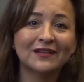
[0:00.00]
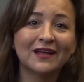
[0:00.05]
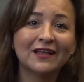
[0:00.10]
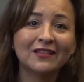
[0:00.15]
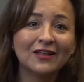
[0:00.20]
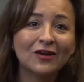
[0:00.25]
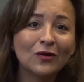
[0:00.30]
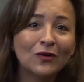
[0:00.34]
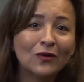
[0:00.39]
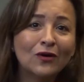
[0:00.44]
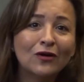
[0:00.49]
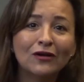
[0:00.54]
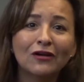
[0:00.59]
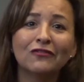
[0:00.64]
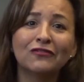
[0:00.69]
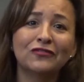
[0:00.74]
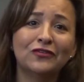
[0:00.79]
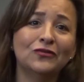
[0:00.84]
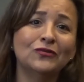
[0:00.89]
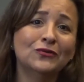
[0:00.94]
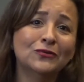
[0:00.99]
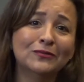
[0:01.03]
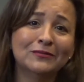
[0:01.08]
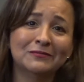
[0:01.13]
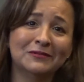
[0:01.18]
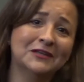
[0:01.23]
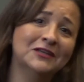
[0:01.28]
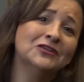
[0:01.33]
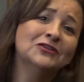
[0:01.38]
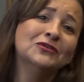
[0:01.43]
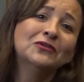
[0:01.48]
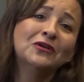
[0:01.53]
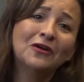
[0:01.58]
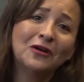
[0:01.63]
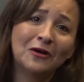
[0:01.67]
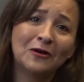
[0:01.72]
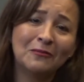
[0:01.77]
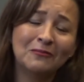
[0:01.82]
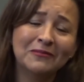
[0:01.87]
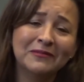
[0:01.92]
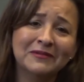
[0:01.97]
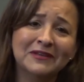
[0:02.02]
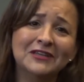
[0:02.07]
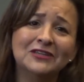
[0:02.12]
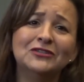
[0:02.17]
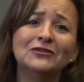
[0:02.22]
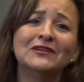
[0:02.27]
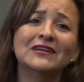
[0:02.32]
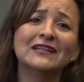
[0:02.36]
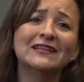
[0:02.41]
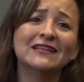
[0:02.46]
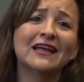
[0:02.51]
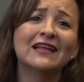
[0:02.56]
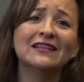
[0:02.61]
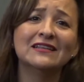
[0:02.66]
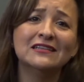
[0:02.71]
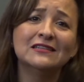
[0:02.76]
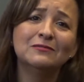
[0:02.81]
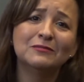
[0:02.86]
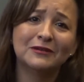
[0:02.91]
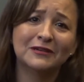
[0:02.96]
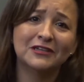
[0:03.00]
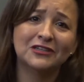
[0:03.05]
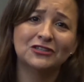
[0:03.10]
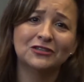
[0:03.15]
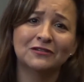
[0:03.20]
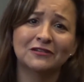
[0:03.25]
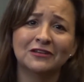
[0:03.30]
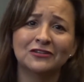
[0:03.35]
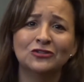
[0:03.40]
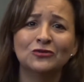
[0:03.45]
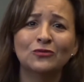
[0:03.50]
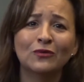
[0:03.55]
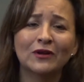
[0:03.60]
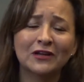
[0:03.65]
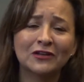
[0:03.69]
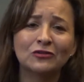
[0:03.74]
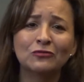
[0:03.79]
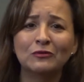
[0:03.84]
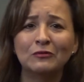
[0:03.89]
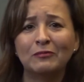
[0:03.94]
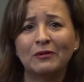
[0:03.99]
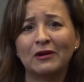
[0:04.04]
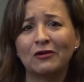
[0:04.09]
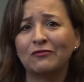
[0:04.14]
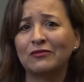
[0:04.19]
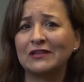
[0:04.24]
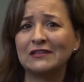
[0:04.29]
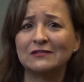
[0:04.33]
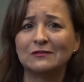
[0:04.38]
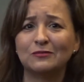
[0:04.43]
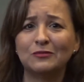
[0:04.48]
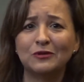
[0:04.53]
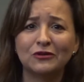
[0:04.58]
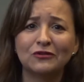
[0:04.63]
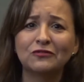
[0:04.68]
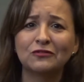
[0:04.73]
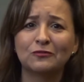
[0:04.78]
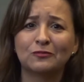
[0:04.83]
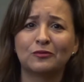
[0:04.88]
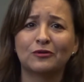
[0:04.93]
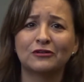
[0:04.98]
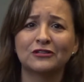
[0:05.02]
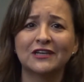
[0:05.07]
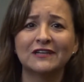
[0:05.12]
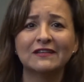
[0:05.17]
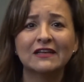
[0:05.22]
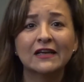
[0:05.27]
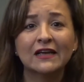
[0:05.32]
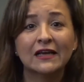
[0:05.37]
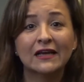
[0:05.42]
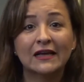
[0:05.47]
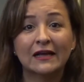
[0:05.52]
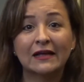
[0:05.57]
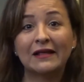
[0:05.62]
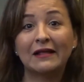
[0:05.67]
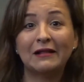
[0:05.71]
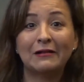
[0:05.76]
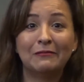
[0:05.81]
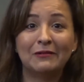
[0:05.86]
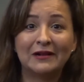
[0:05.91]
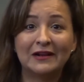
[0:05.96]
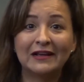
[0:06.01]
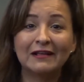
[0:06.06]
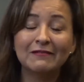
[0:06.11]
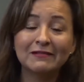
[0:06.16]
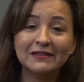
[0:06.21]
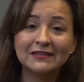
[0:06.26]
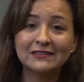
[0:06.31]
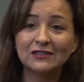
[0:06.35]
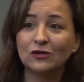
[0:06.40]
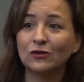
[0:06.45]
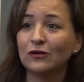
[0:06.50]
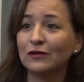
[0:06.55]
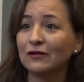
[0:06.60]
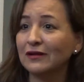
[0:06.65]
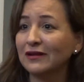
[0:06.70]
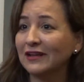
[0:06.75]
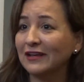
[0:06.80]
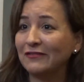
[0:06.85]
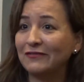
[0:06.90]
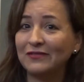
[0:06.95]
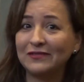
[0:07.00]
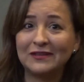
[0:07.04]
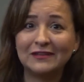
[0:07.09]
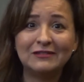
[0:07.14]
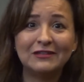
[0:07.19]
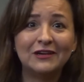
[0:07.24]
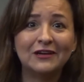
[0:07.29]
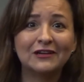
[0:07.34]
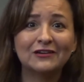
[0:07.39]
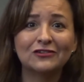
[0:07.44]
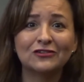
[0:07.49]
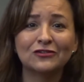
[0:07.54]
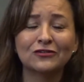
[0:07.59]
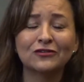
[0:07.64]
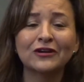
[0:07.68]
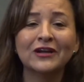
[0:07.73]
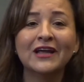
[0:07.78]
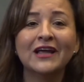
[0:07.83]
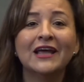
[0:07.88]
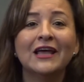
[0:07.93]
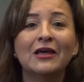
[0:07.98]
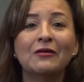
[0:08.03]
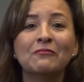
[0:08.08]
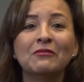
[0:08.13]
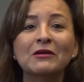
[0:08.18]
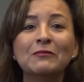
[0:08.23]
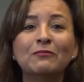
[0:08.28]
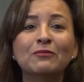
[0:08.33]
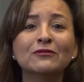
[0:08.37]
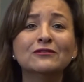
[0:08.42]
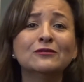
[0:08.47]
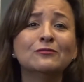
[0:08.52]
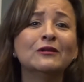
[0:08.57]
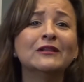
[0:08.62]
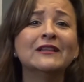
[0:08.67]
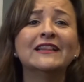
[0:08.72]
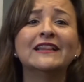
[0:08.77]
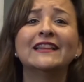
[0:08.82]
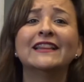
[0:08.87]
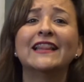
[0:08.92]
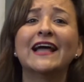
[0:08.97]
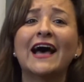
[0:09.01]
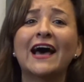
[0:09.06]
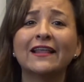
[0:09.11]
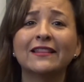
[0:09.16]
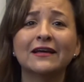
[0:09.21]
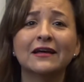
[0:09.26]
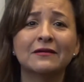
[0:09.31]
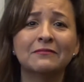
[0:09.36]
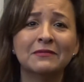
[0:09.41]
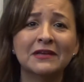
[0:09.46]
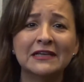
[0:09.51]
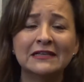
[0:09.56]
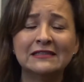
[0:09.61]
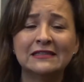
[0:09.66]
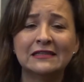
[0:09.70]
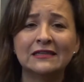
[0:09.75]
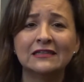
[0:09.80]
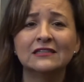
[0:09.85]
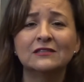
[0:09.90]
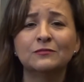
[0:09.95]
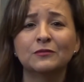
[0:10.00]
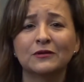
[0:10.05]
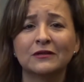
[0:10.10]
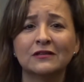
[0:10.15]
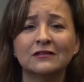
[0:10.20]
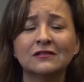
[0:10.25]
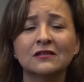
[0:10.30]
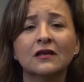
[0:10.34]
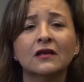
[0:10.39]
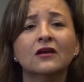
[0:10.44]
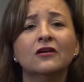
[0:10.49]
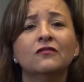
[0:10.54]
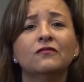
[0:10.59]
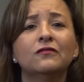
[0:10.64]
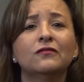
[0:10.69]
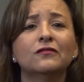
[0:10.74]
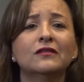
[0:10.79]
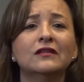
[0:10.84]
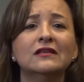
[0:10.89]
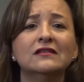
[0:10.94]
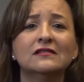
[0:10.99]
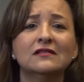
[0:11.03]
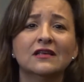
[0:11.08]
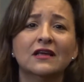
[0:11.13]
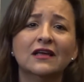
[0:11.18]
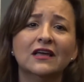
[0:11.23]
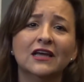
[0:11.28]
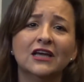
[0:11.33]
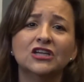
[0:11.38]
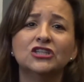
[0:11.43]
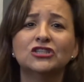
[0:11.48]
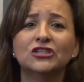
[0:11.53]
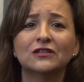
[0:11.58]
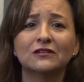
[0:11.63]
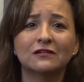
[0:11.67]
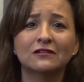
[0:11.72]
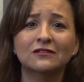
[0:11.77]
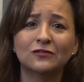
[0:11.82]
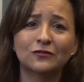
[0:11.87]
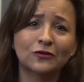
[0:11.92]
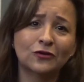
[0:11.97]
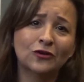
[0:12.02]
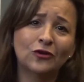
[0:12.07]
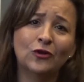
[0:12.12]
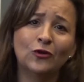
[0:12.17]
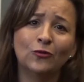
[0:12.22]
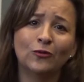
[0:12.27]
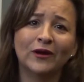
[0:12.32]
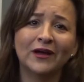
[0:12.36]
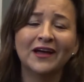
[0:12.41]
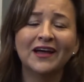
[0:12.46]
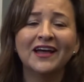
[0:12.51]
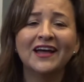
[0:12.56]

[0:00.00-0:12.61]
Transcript: that all of you in your home, if you get that inspiration and you wanted to be part of this beautiful project, help the school, help the director, and make possible that amazing experience for these 8 children from Cuba.